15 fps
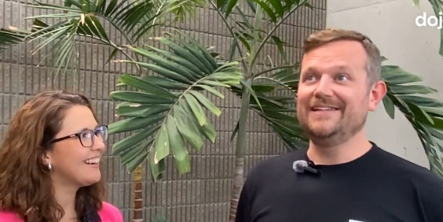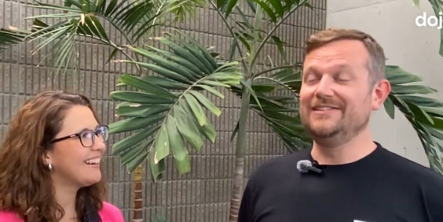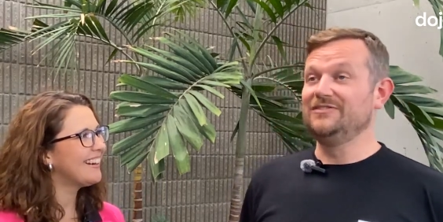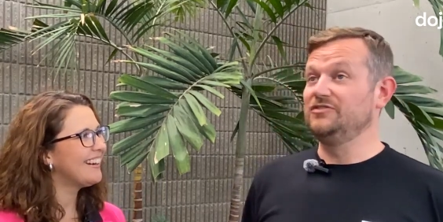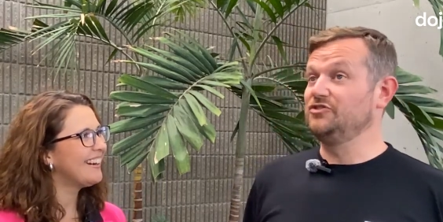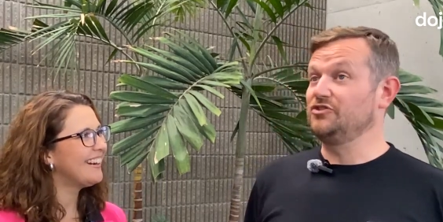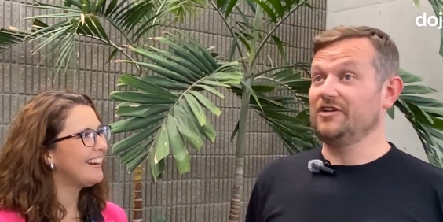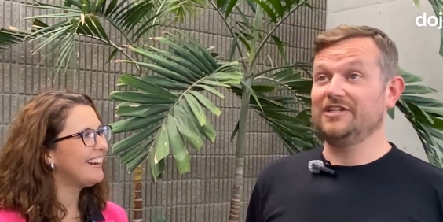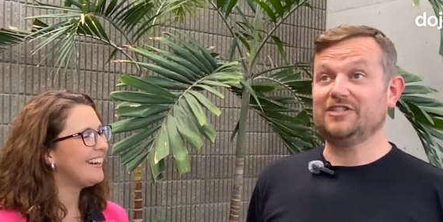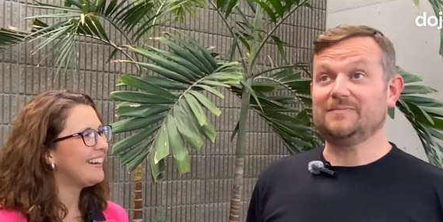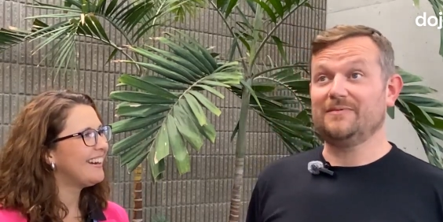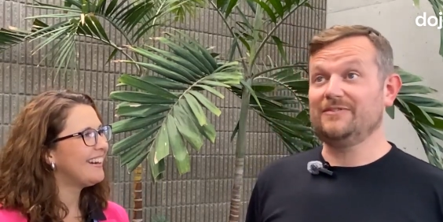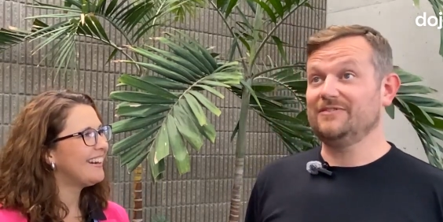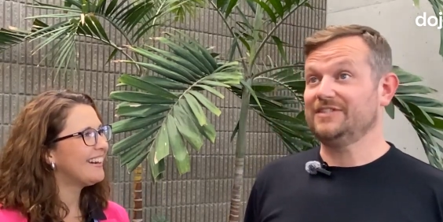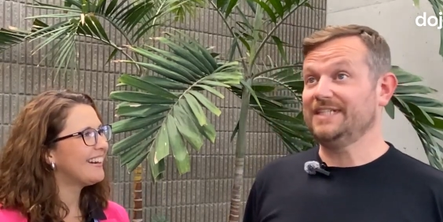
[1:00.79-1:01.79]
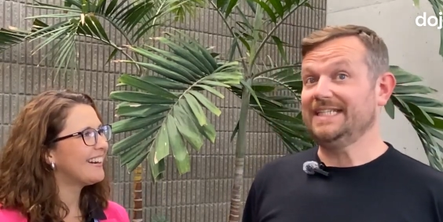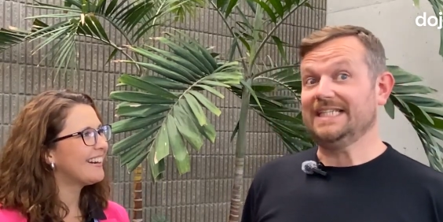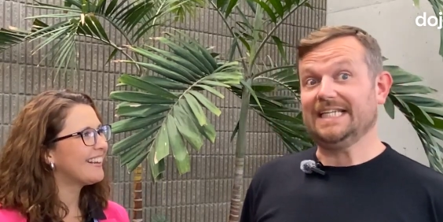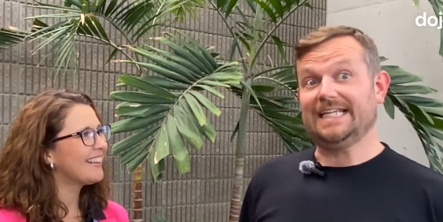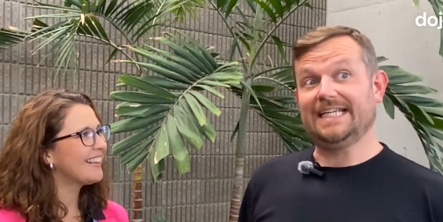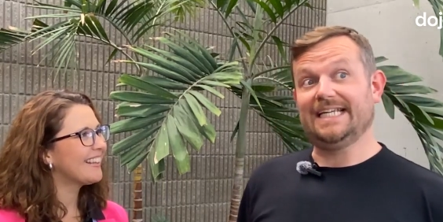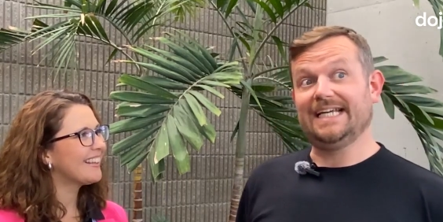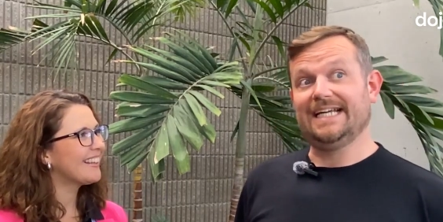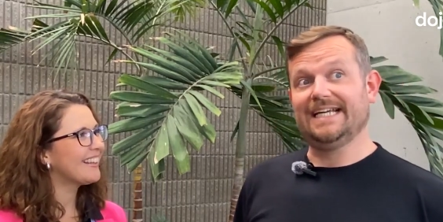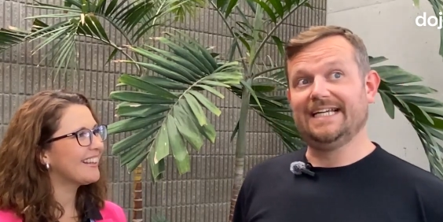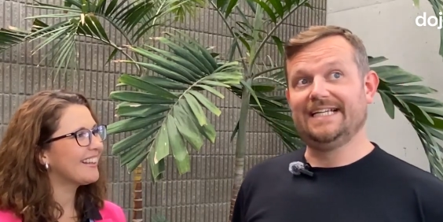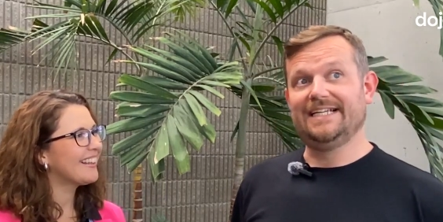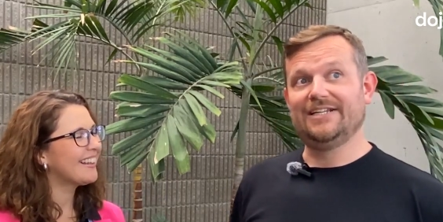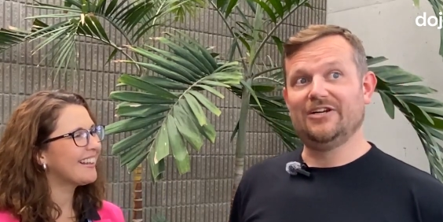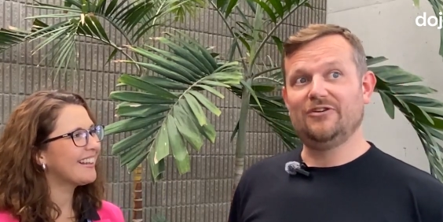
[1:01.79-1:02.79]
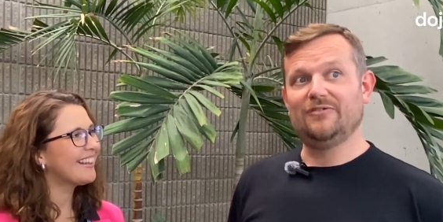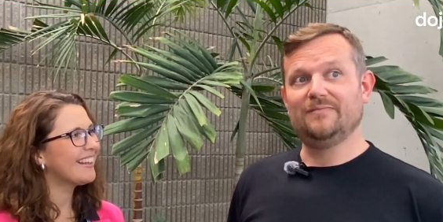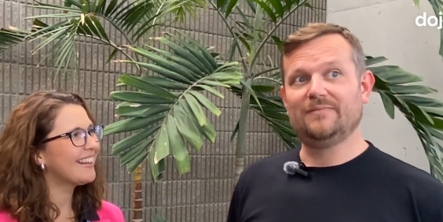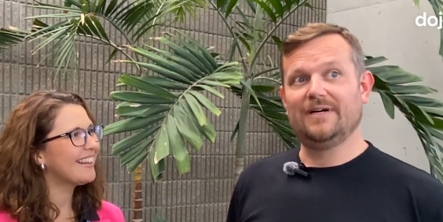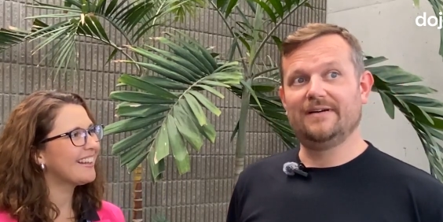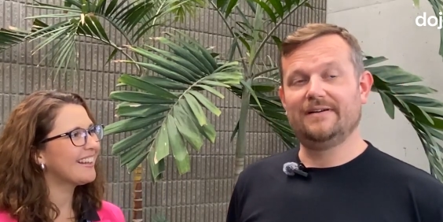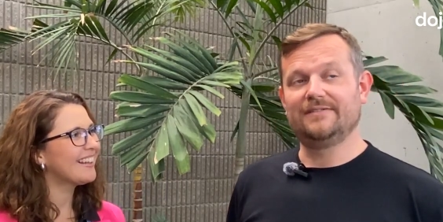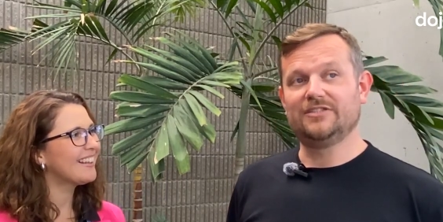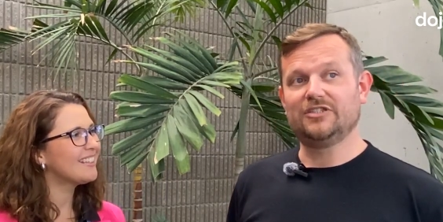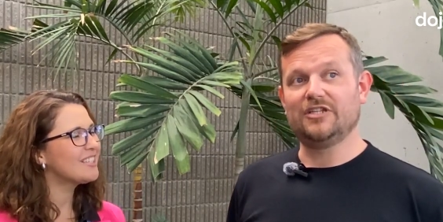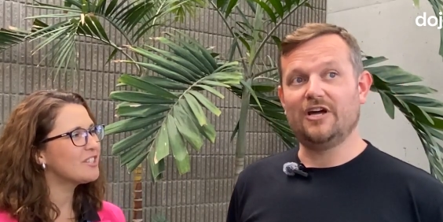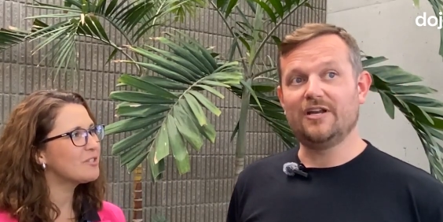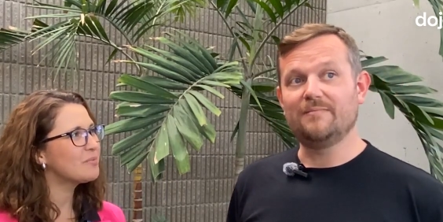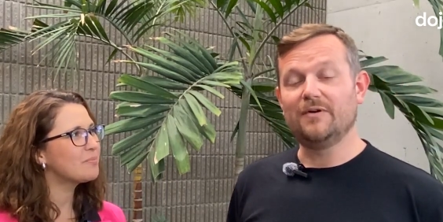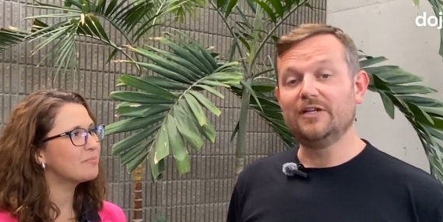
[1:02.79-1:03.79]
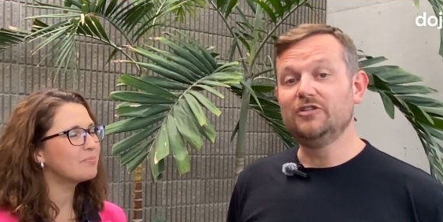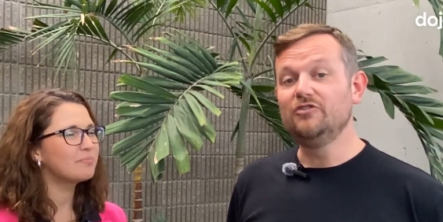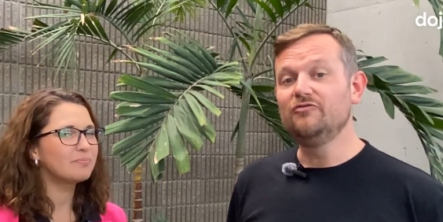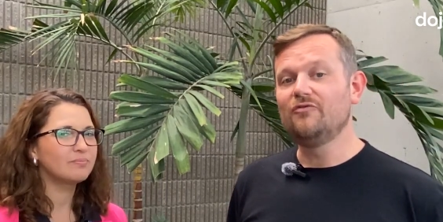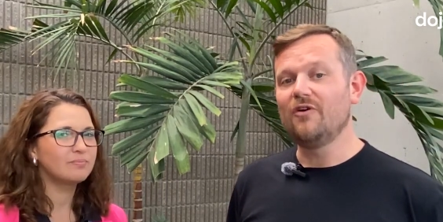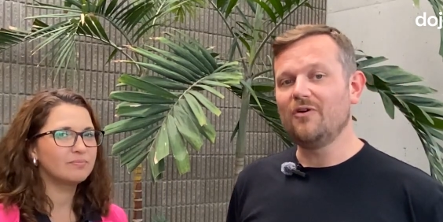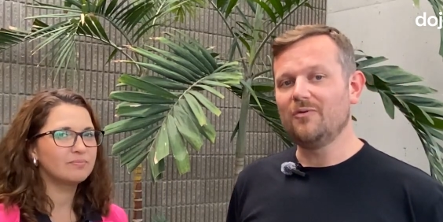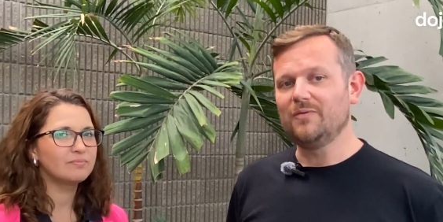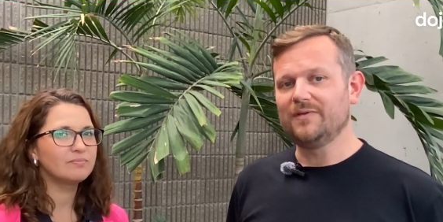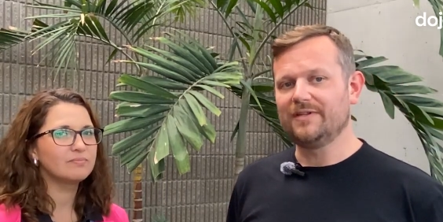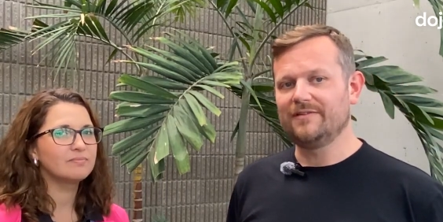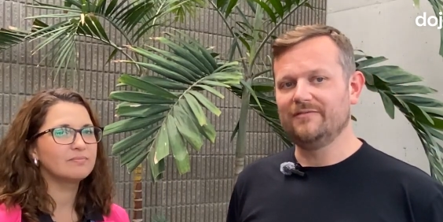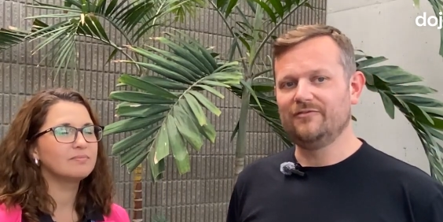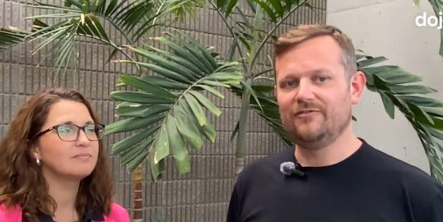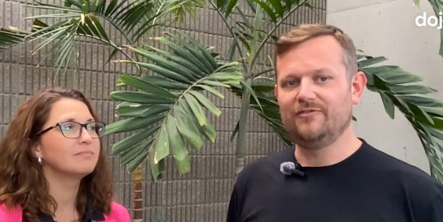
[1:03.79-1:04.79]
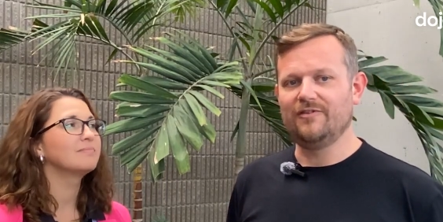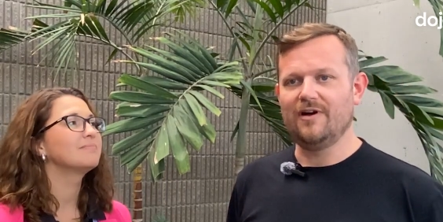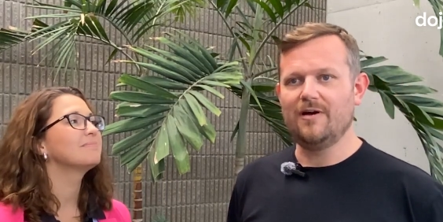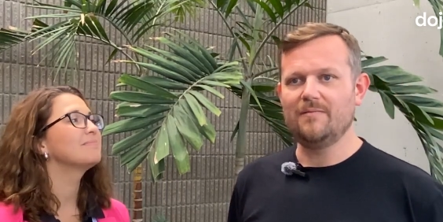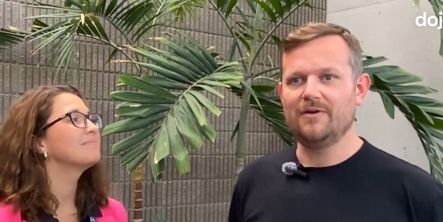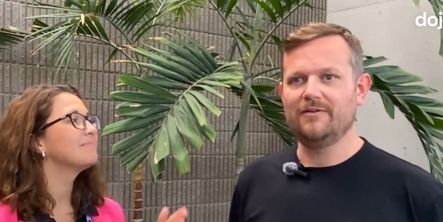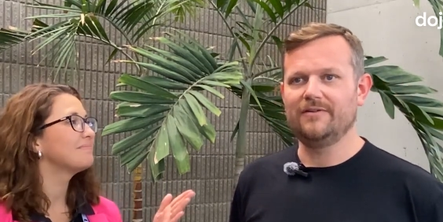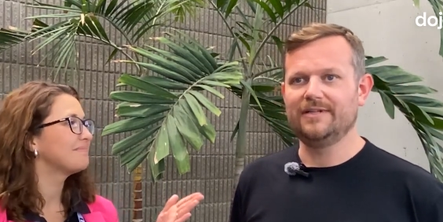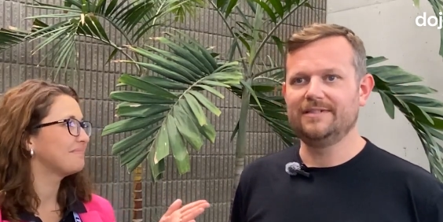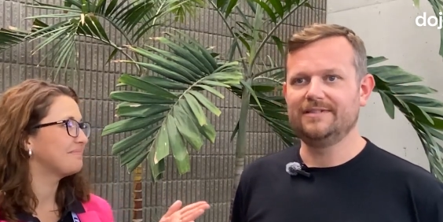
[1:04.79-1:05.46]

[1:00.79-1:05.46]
Speaker 1: it, transparency. Like uh, you know, I started my new role with Conferma